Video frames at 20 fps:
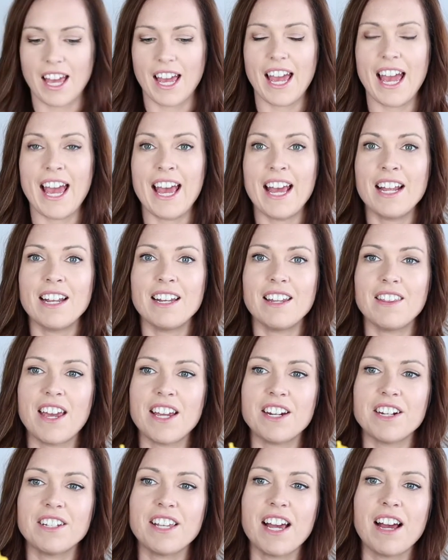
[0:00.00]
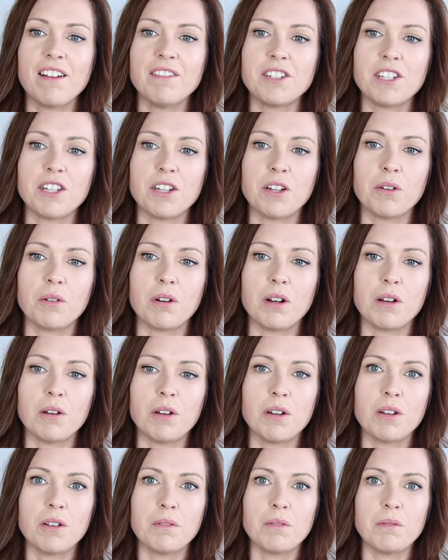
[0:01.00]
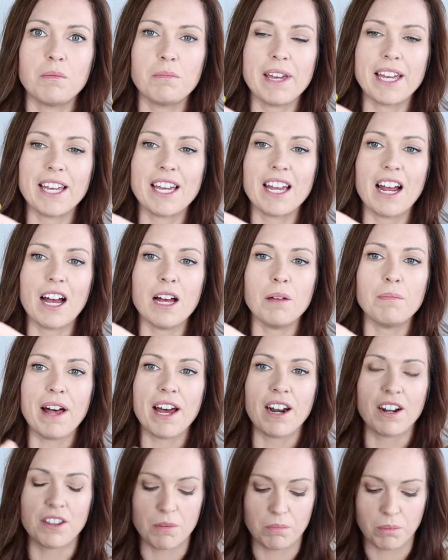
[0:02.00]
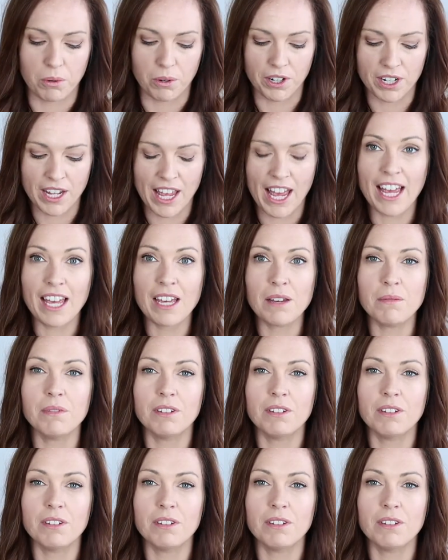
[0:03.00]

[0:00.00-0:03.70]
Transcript: And they just have to pick it up out of the board game.